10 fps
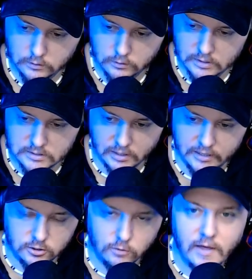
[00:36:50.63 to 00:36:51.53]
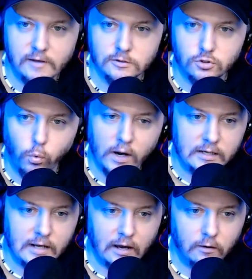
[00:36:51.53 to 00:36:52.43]
It's like 2020
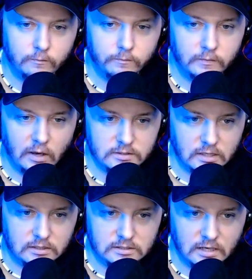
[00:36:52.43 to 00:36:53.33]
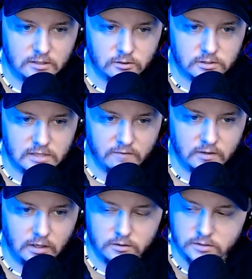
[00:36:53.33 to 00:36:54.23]
now. That was like 6 or 7
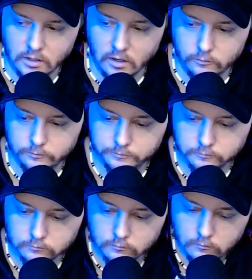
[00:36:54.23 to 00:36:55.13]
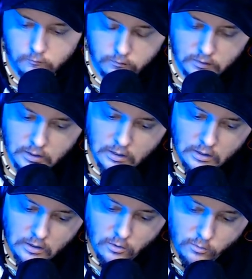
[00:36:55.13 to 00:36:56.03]
years ago
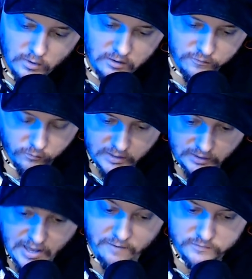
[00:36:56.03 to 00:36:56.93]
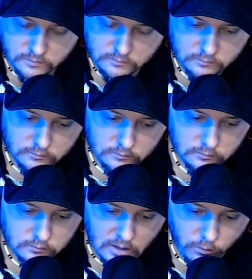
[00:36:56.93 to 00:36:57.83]
when he left.
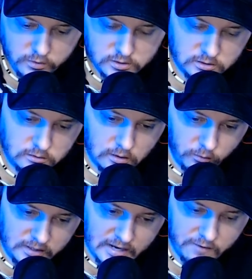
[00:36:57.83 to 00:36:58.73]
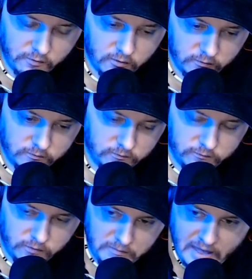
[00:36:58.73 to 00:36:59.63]
And we never,
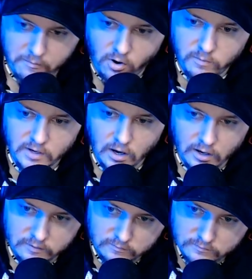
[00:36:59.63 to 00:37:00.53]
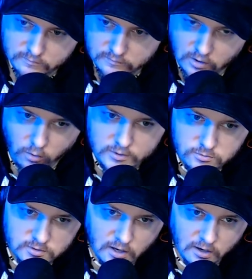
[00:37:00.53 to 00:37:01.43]
from that moment on, always
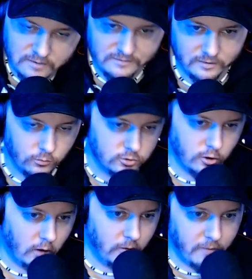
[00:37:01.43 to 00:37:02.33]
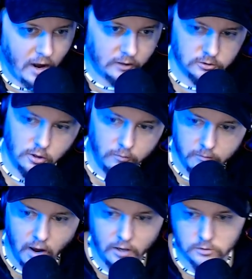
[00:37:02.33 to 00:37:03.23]
would talk, was he coming back? Is he coming
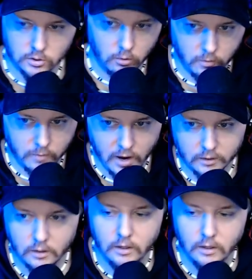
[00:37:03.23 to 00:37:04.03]
back? Is he coming back?